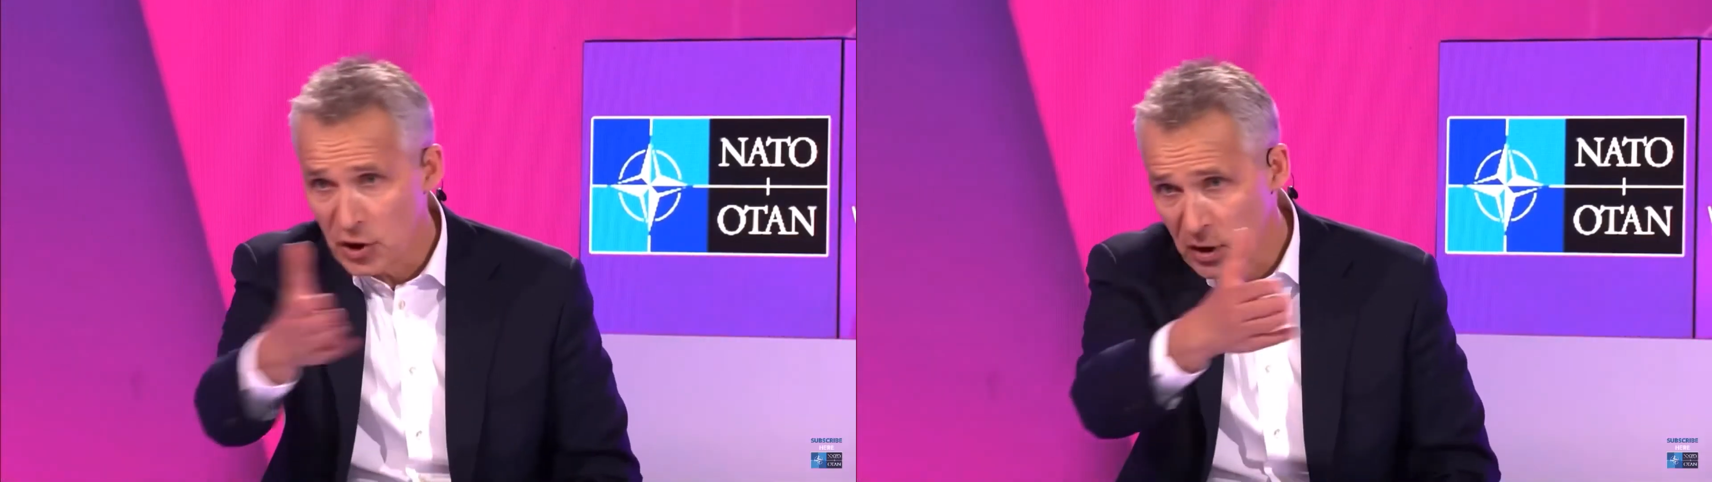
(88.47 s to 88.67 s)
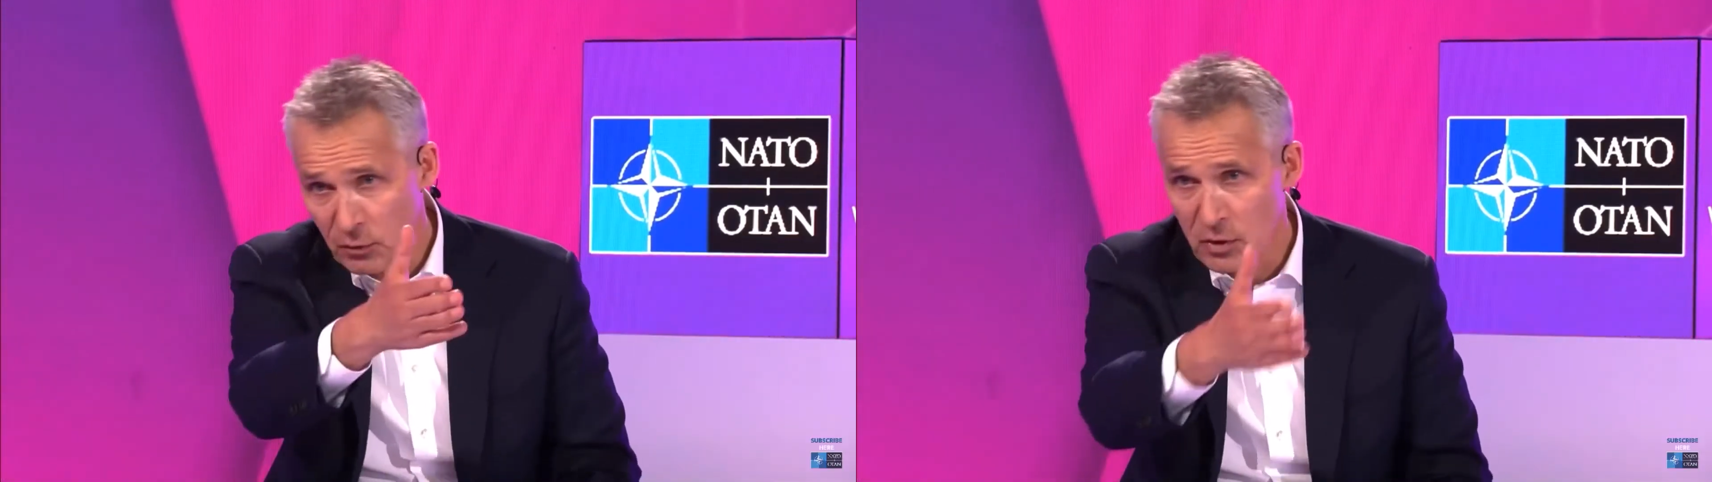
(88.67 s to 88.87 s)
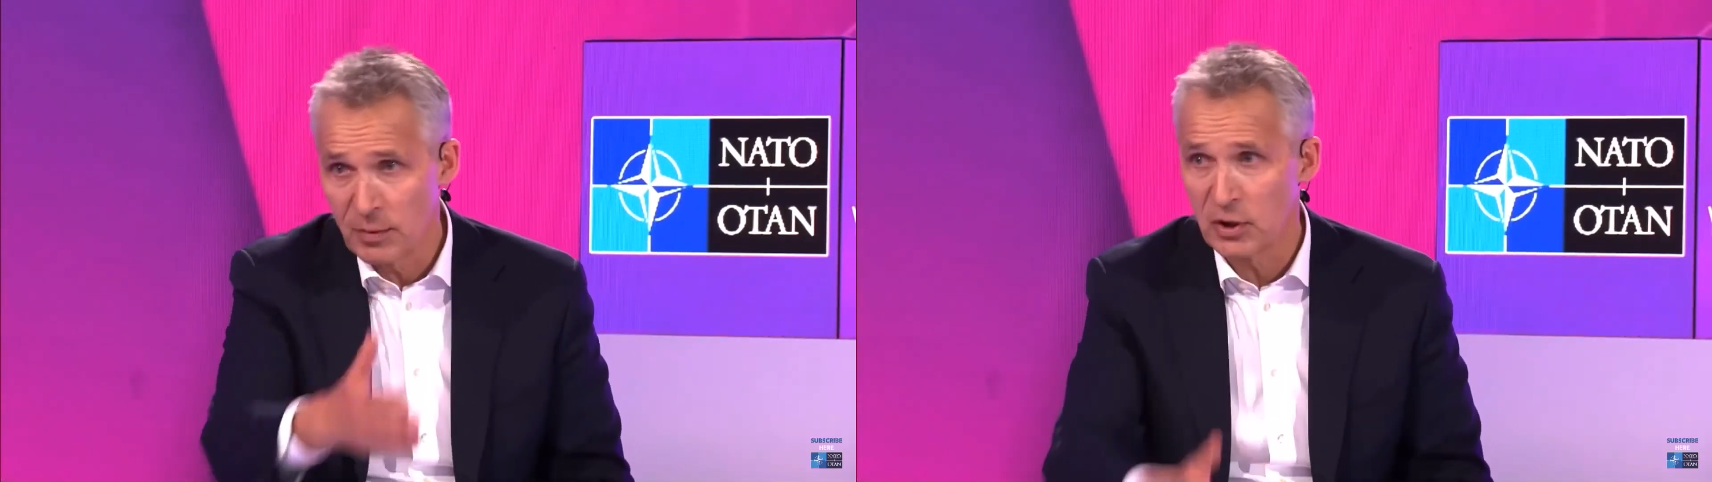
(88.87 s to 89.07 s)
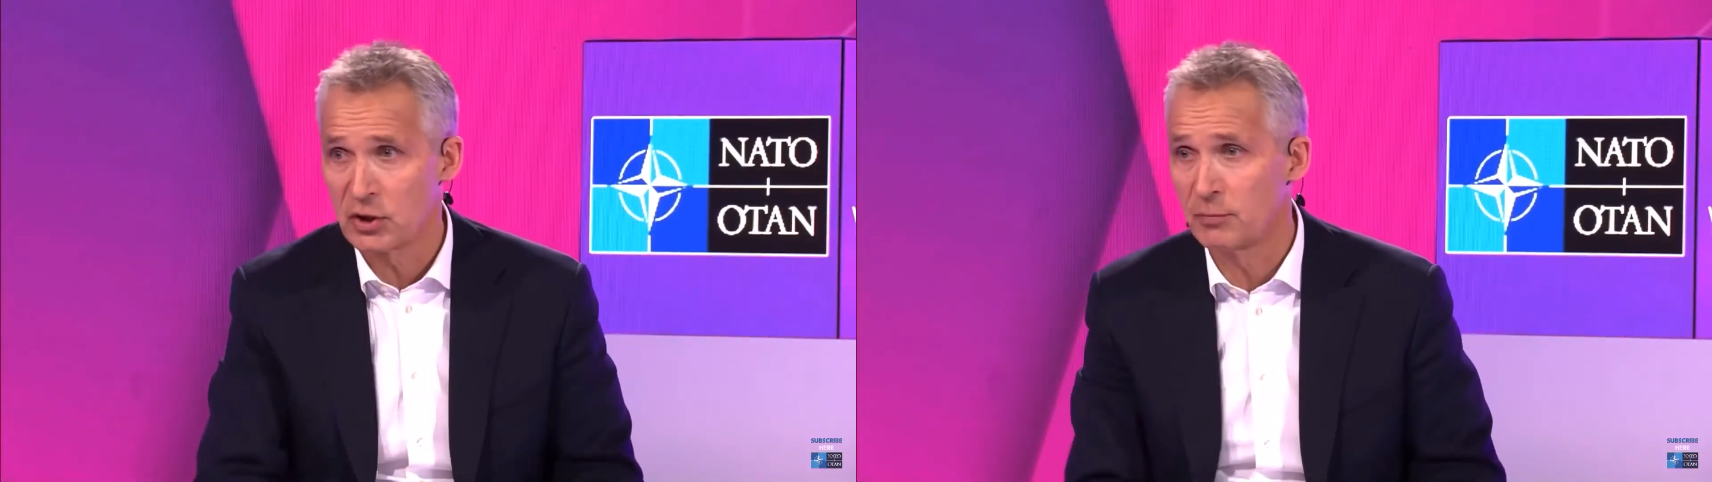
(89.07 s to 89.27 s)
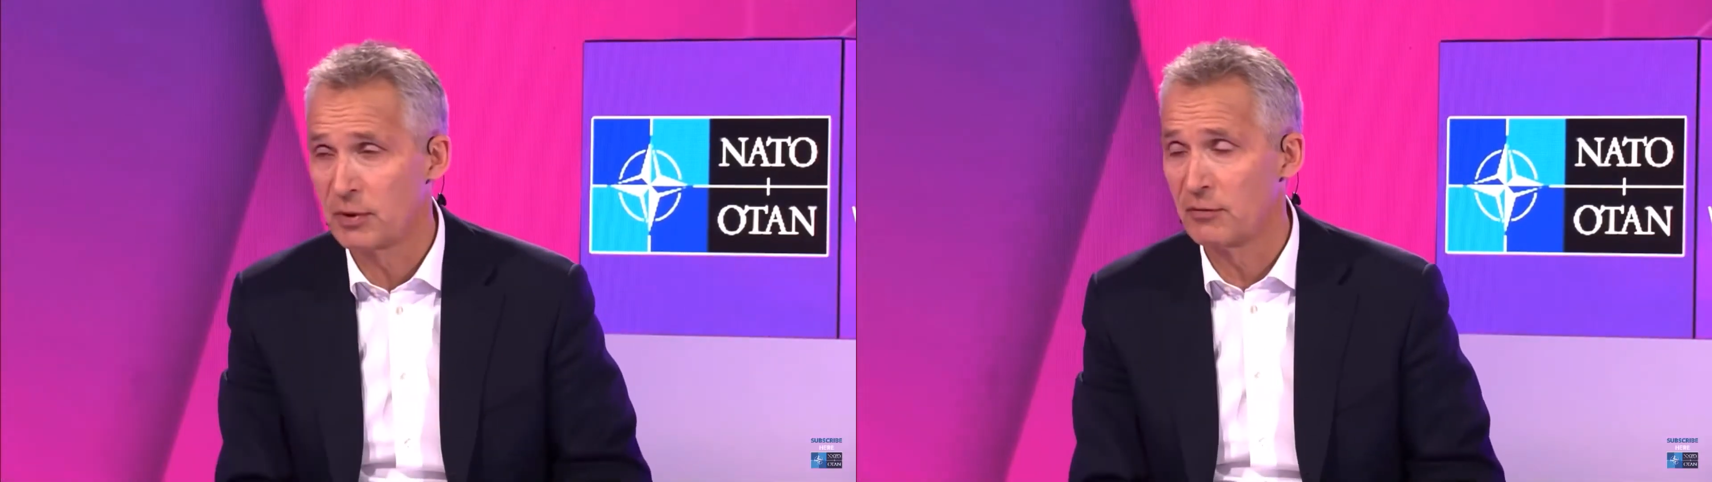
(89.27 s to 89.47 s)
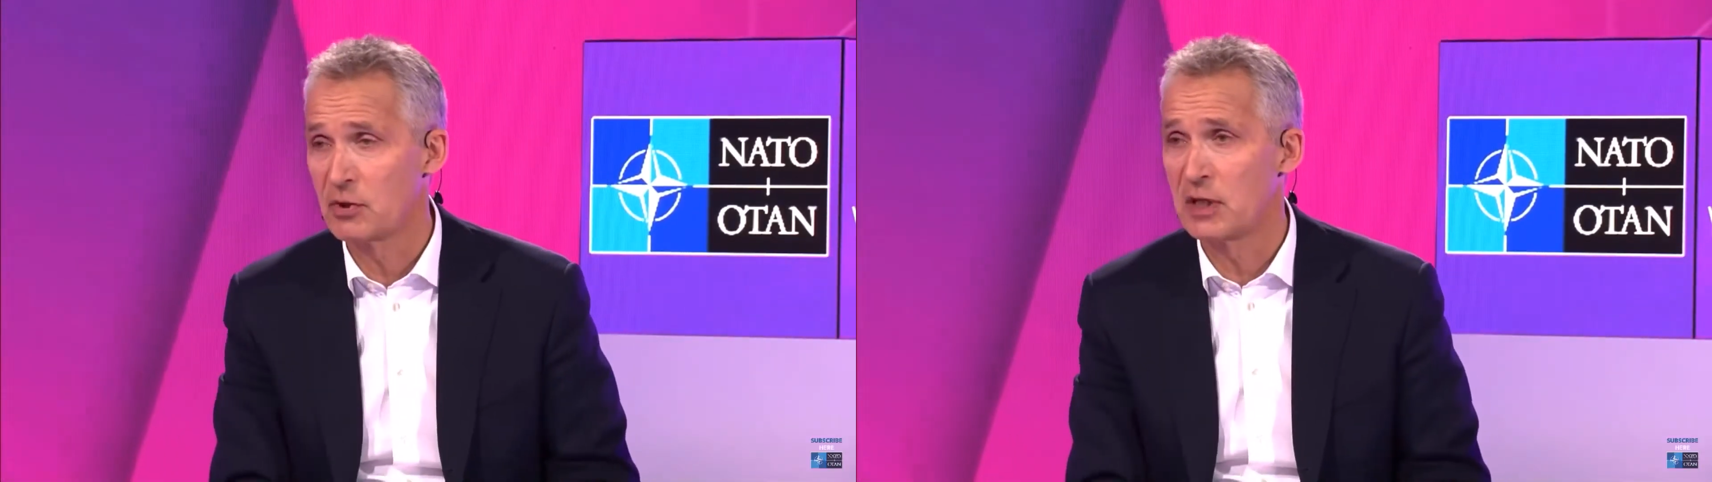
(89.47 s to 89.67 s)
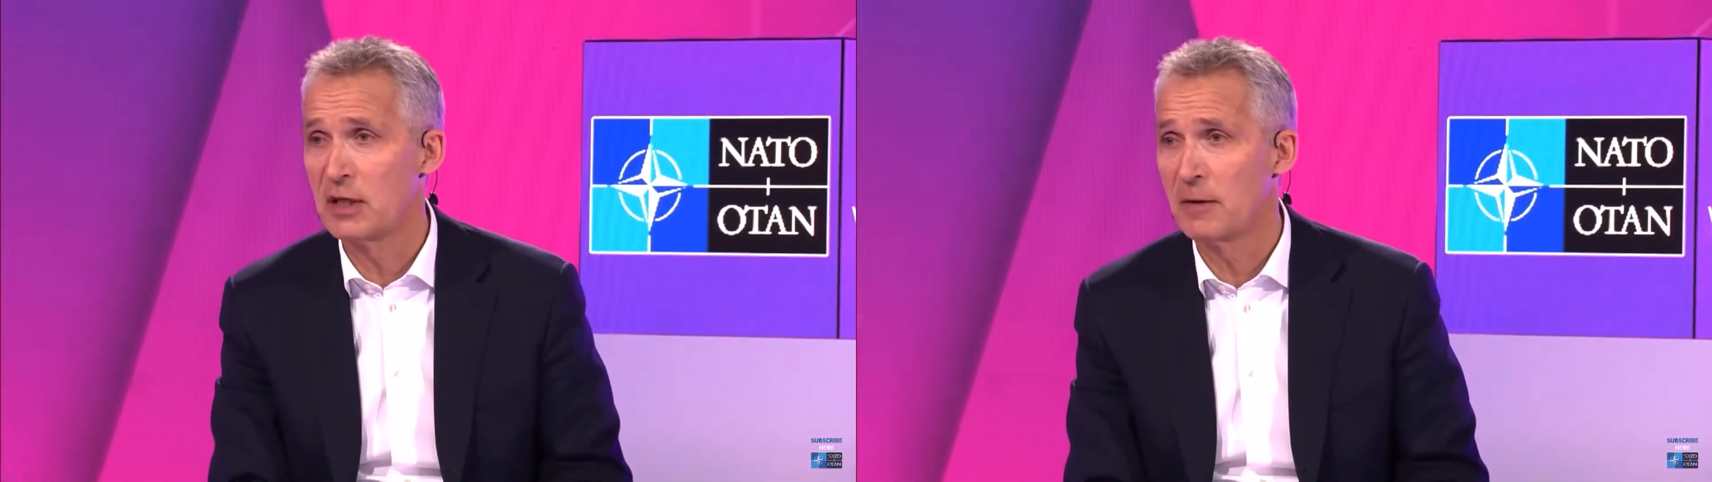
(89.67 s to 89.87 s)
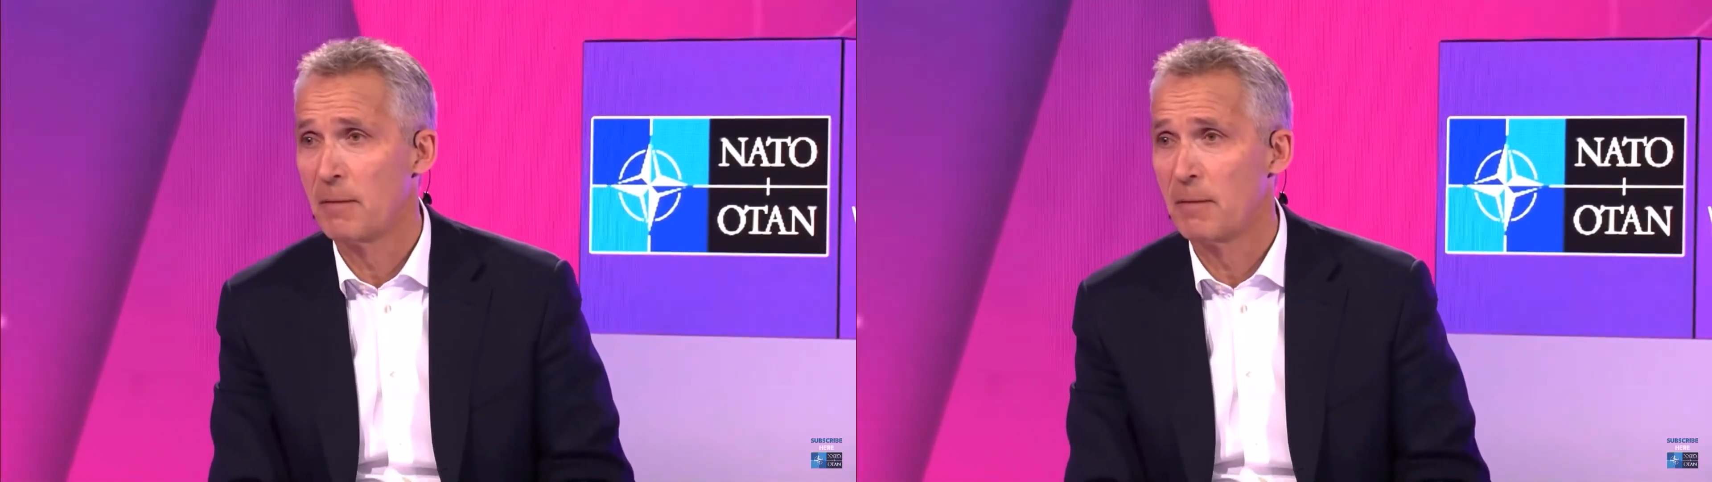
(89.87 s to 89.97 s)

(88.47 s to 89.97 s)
it was mentioned previously.